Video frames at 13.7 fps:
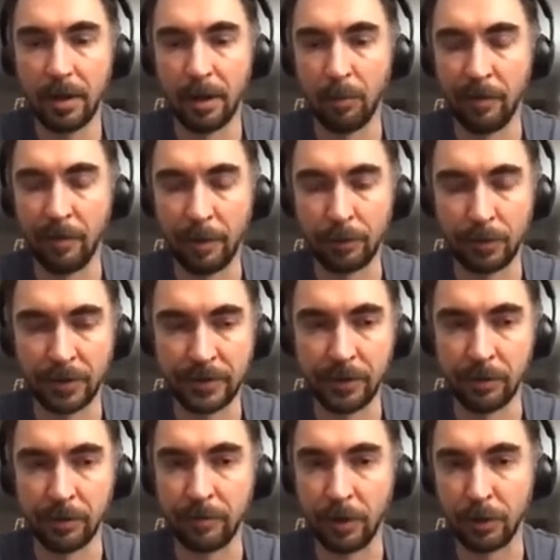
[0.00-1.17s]
Without trusting a
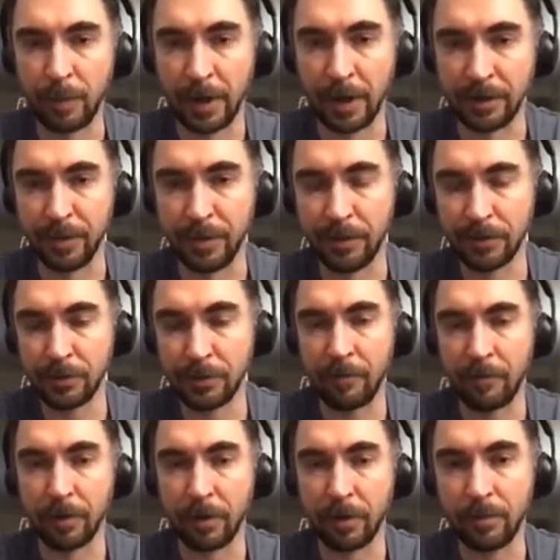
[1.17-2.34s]
third party. Because you have
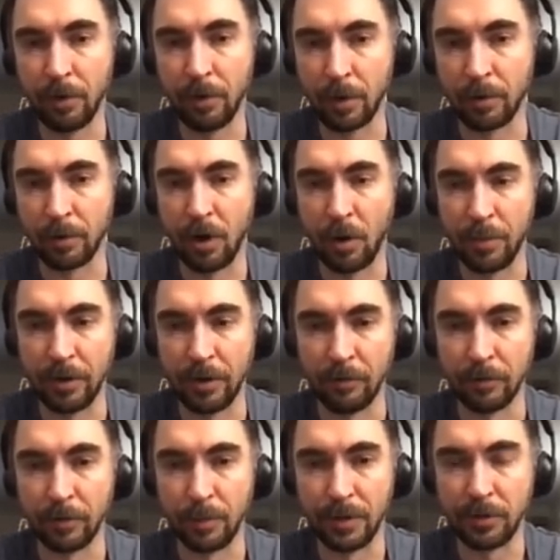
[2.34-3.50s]
a local copy of
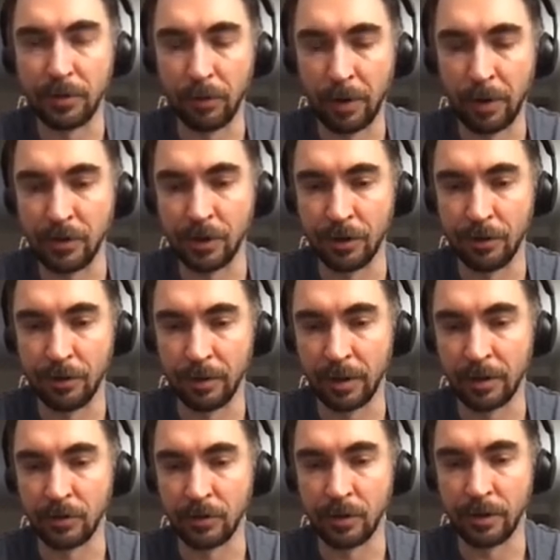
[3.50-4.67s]
the Bitcoin ledger, you
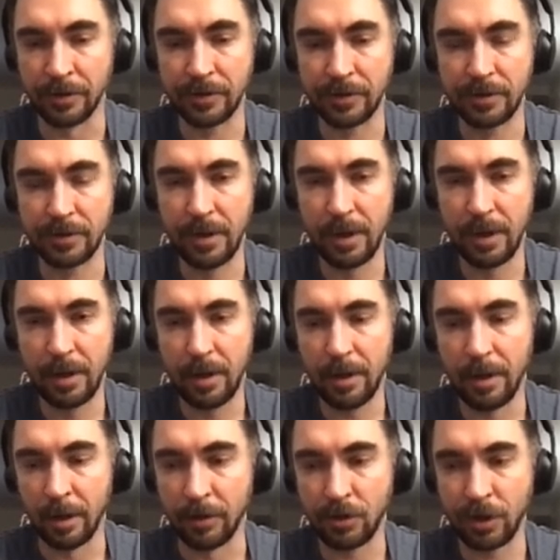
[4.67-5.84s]
can just
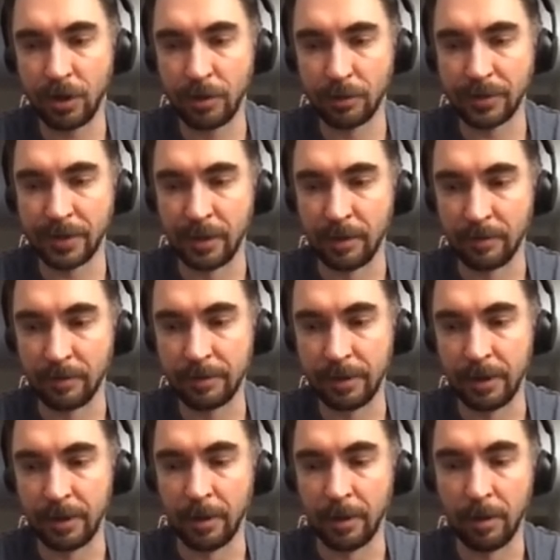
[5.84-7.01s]
check yourself
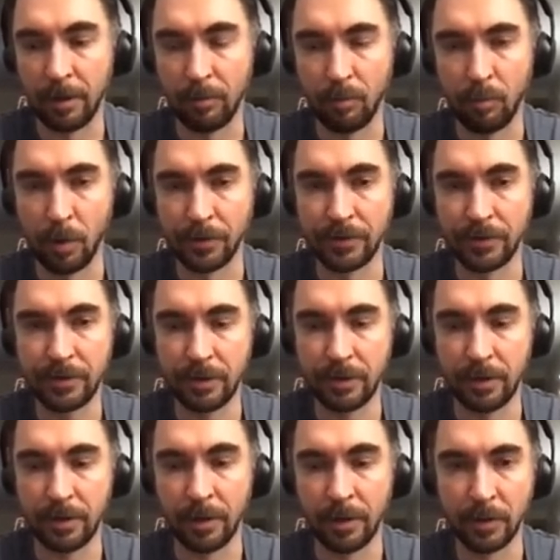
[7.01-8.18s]
what's
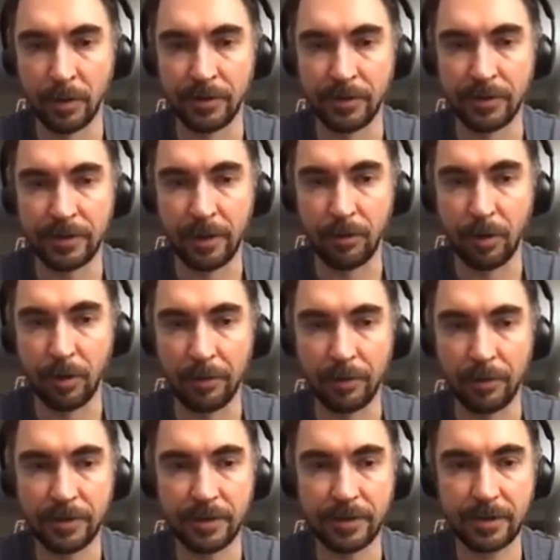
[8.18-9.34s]
inside your
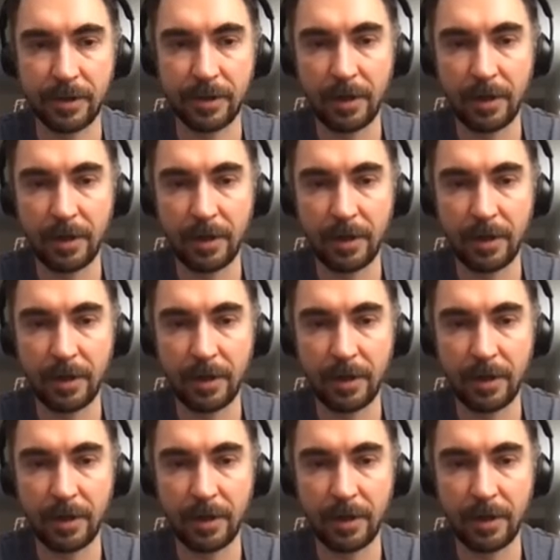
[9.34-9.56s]
addresses.